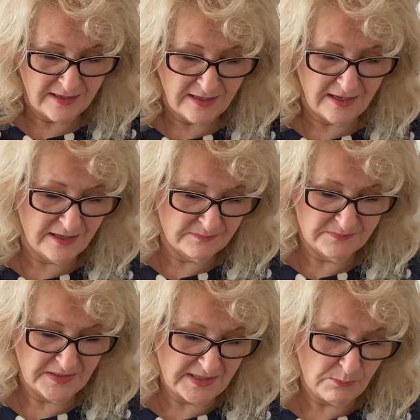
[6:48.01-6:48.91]
And
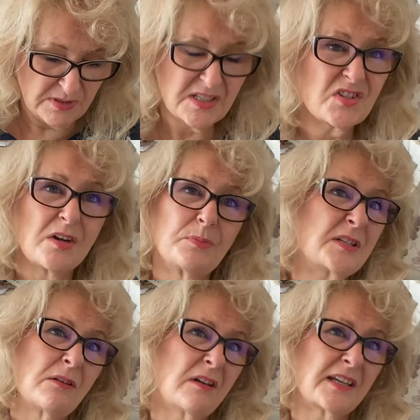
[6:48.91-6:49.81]
then we decide we
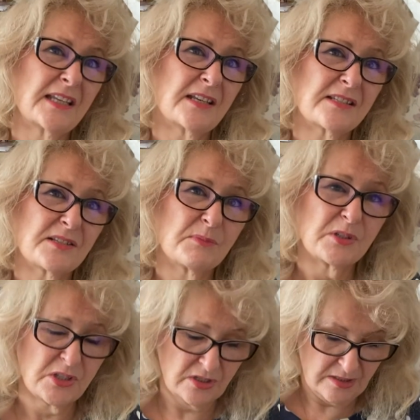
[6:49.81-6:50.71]
don't like it so
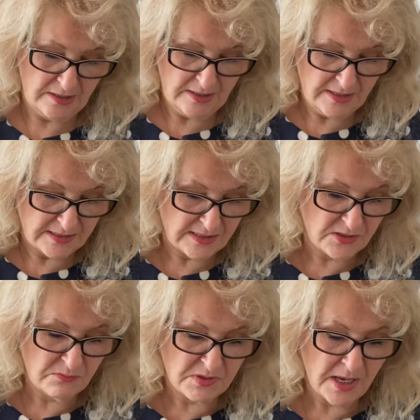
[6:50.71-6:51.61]
much. So
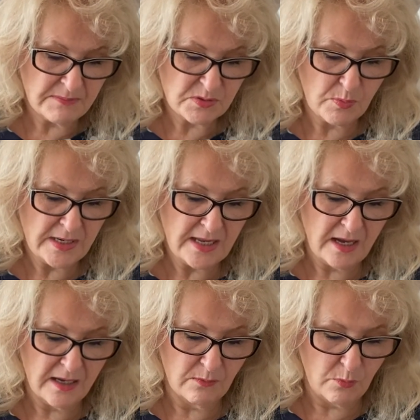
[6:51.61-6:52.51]
sometimes when
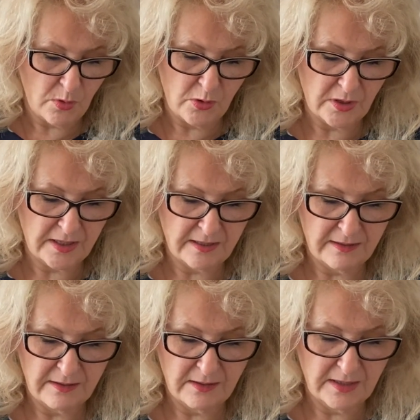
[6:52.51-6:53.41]
I work
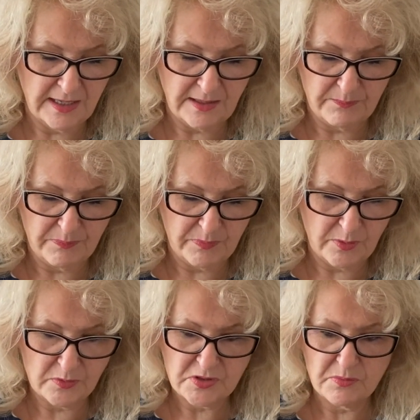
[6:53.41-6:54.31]

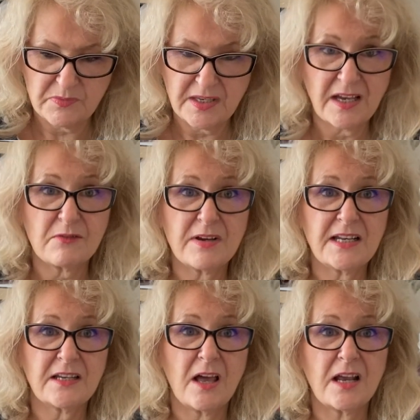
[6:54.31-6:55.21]
on something I
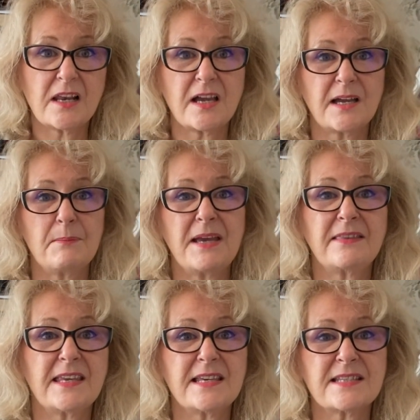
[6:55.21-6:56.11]
really like I made
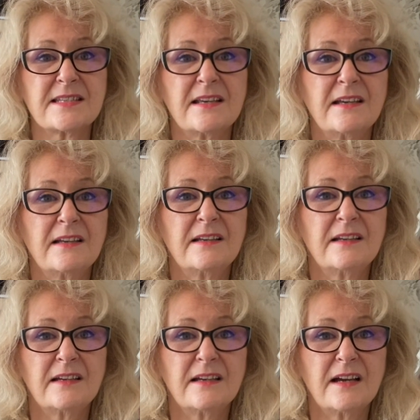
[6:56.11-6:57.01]
this,
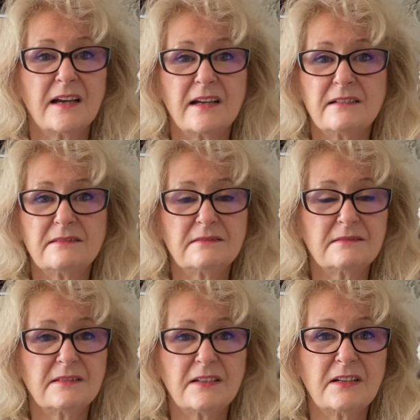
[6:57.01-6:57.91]

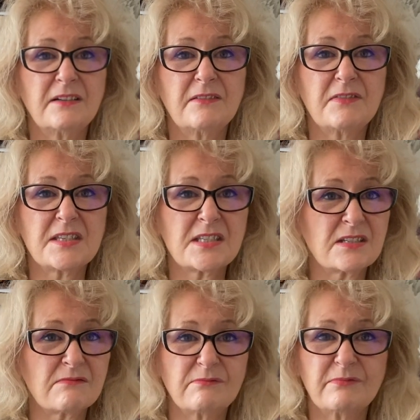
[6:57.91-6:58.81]
this
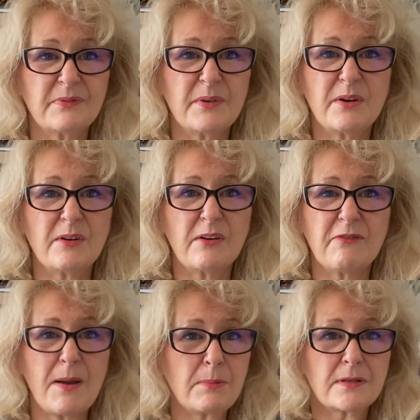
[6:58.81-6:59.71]
is
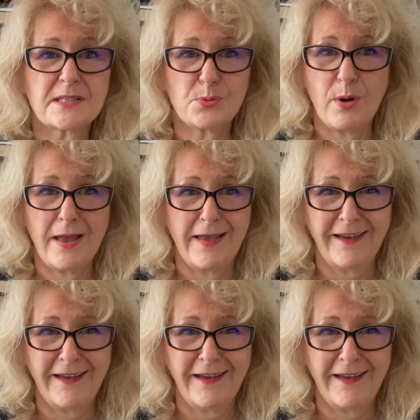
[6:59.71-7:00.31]
fabulous to wear.